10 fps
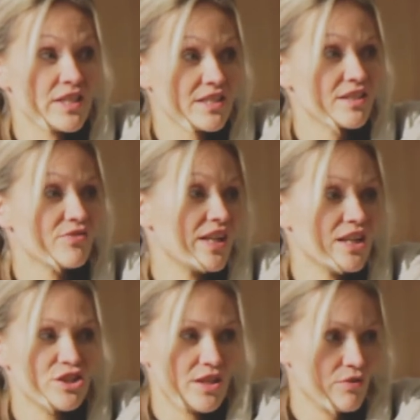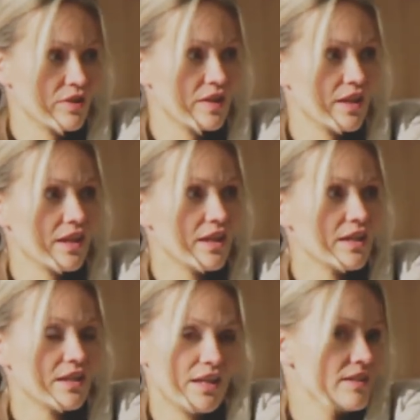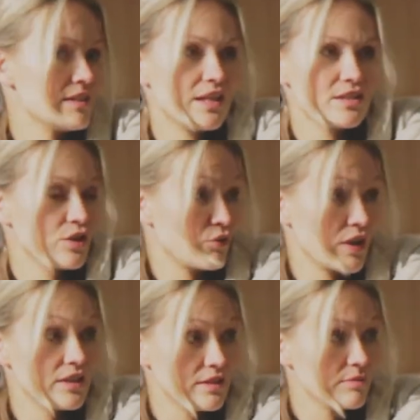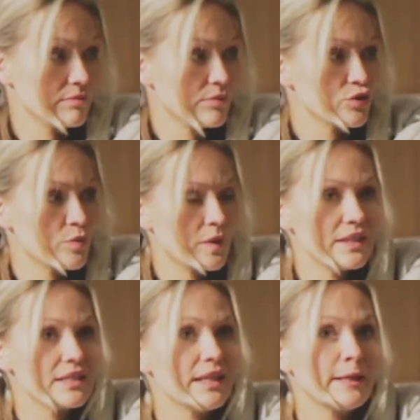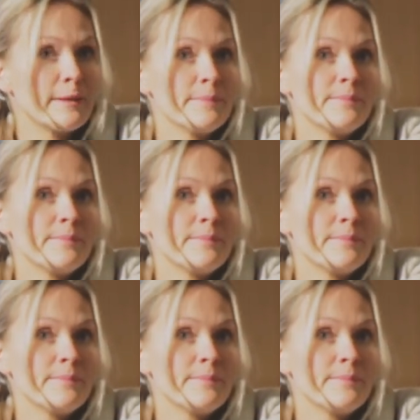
in Fiskars village and everything. It's a great possibility.